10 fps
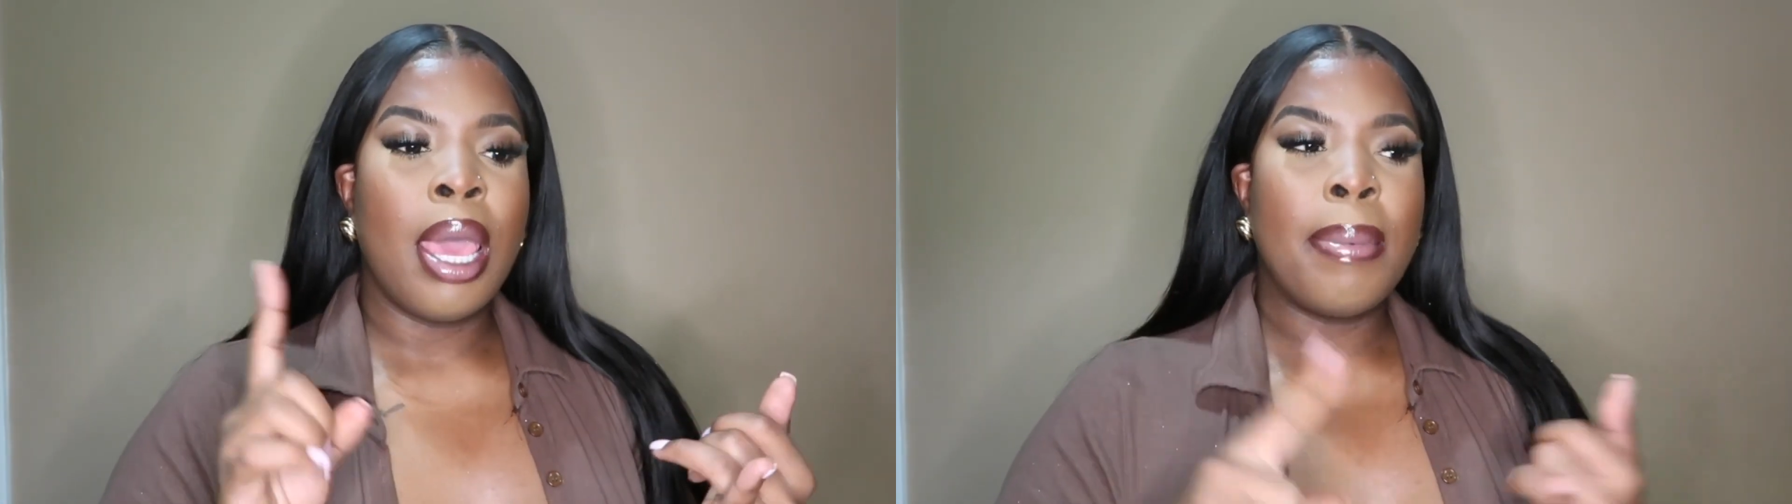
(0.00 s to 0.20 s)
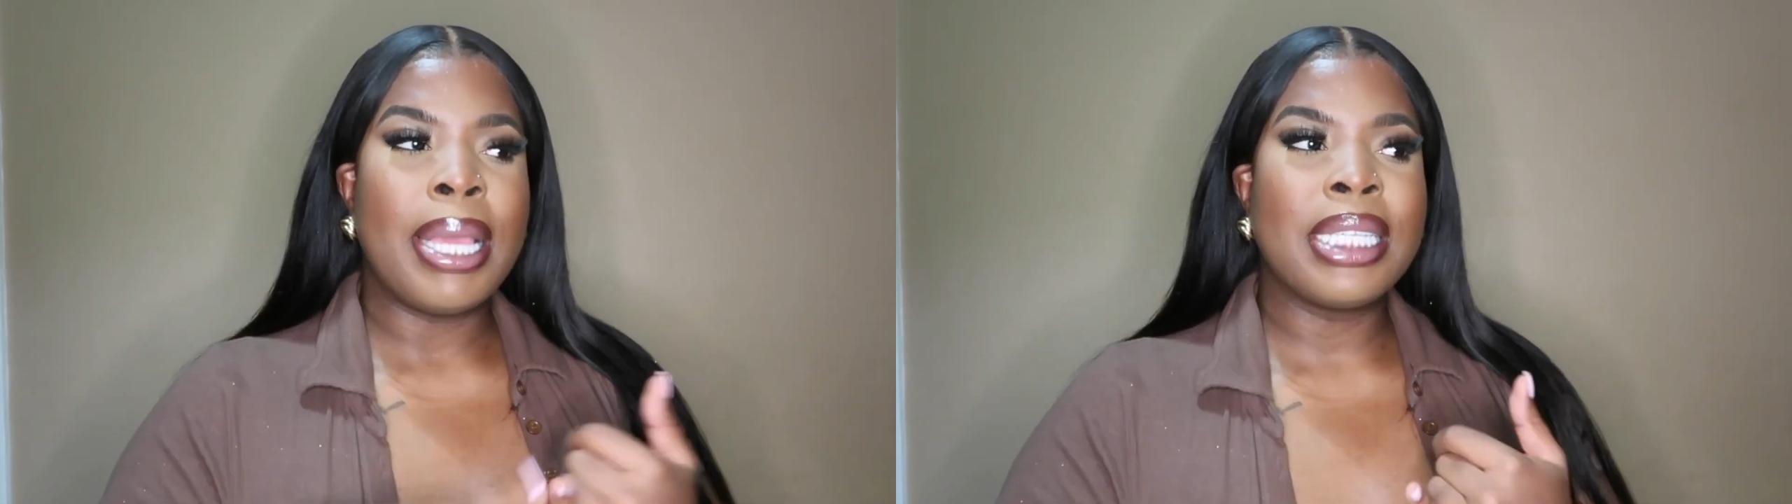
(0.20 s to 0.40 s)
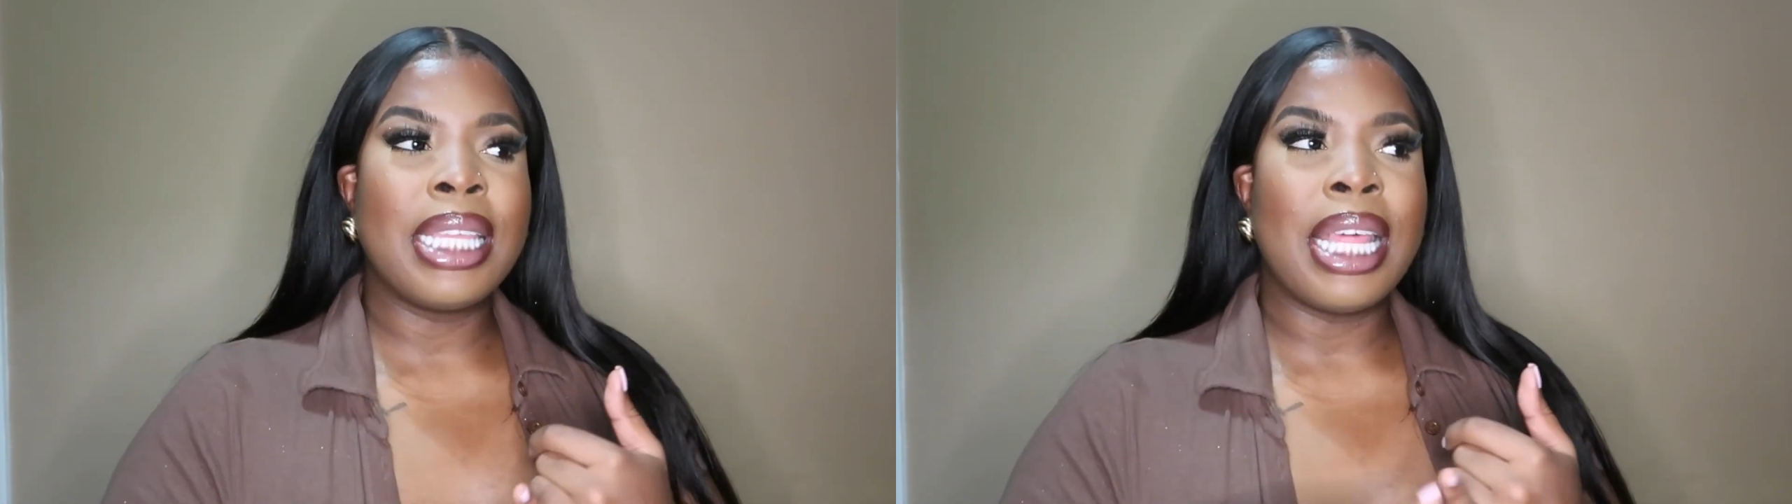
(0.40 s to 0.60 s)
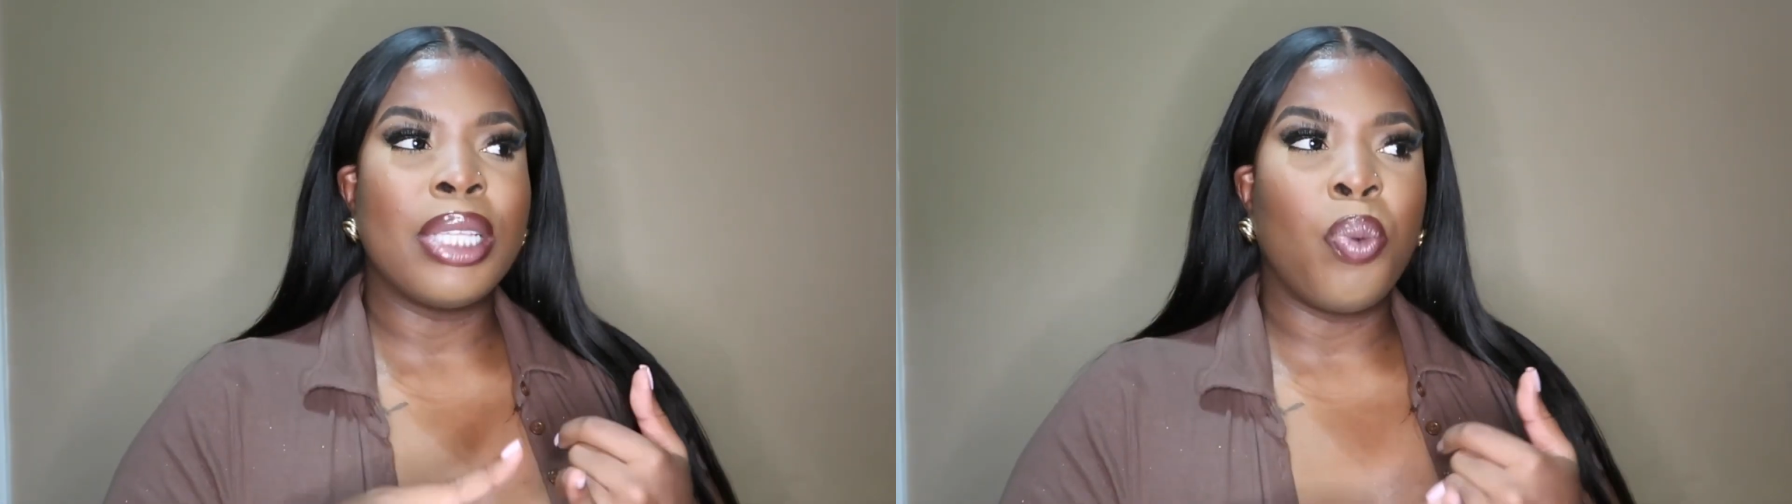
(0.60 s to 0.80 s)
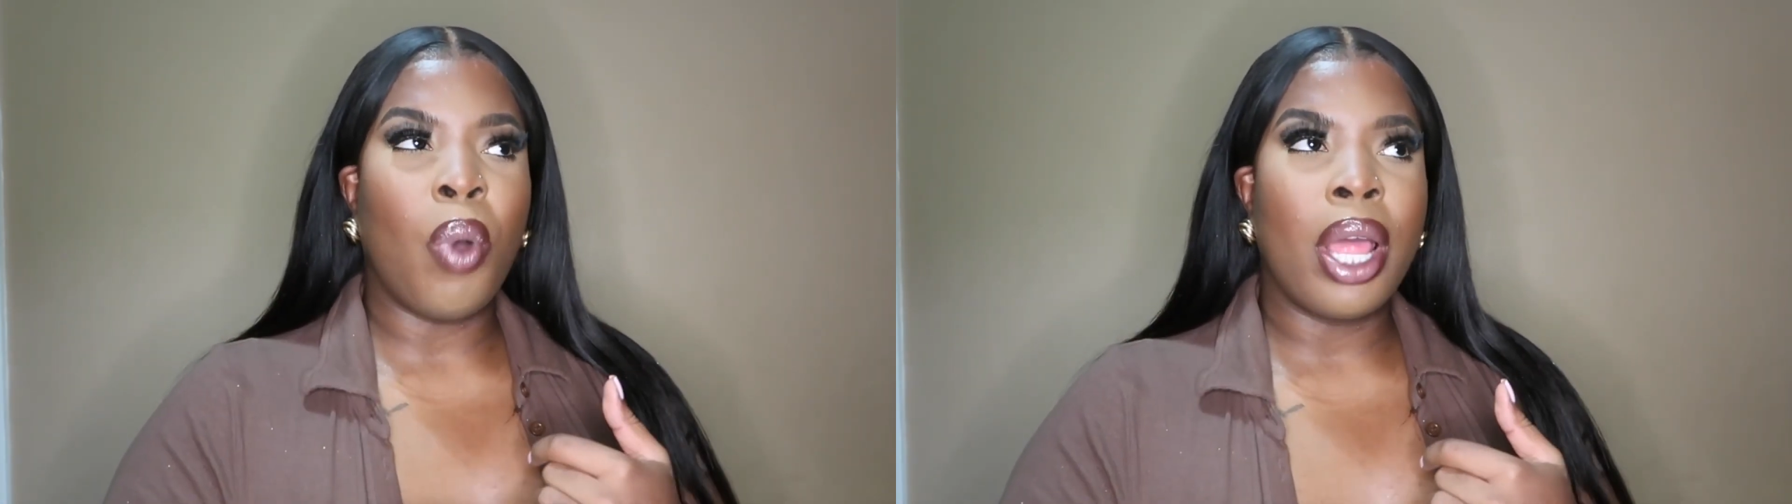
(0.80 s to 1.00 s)
Basically
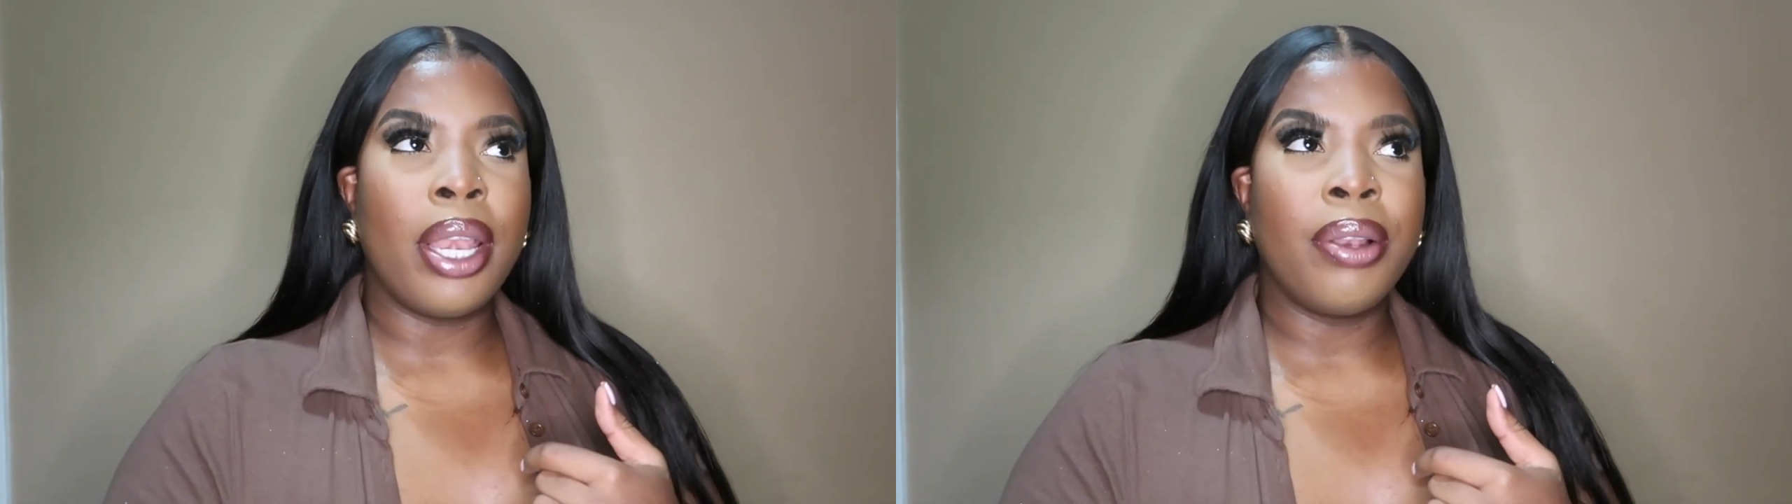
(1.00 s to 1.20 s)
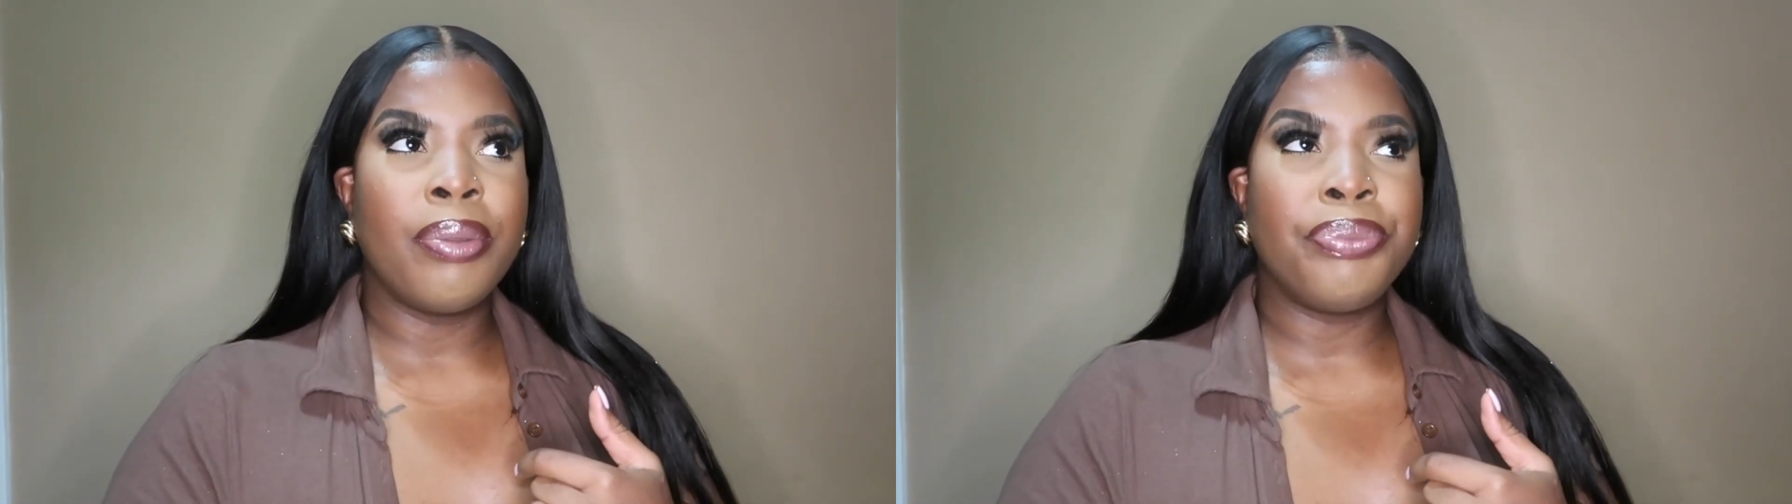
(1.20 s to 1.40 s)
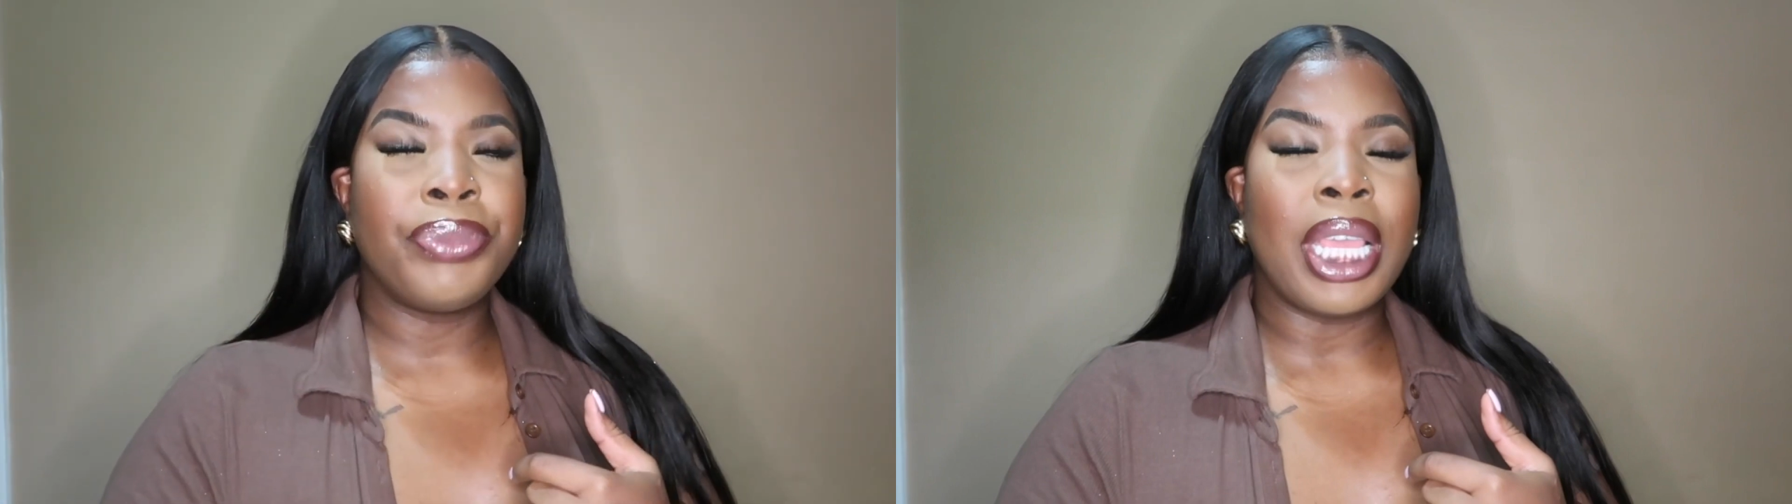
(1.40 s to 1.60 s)
there's one